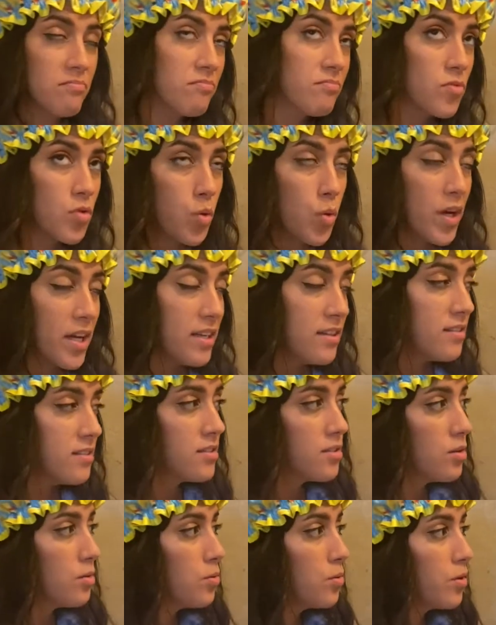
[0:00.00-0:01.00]

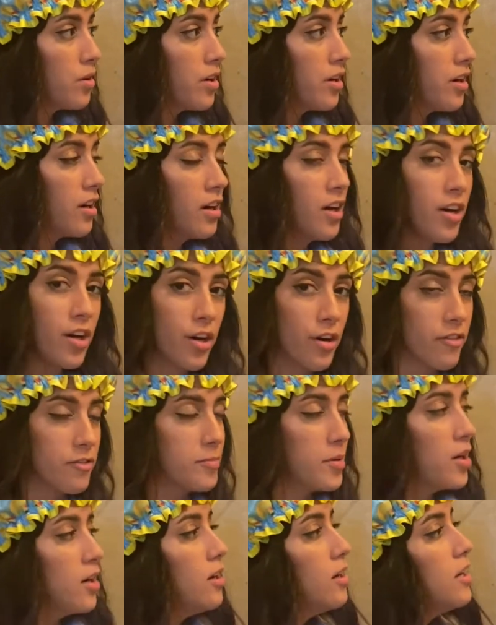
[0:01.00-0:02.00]
twist or a
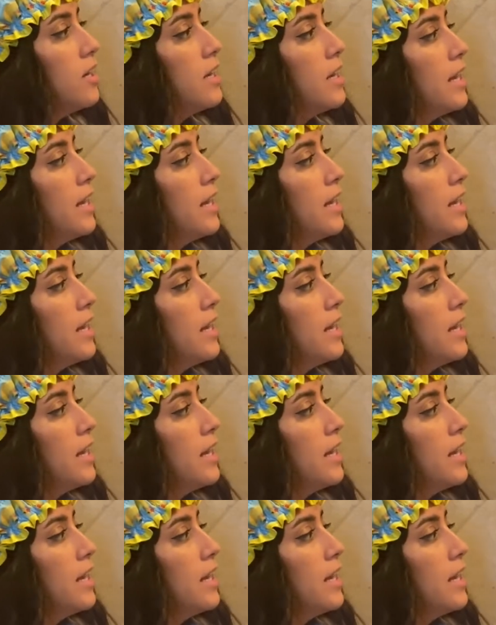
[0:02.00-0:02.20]
curveball.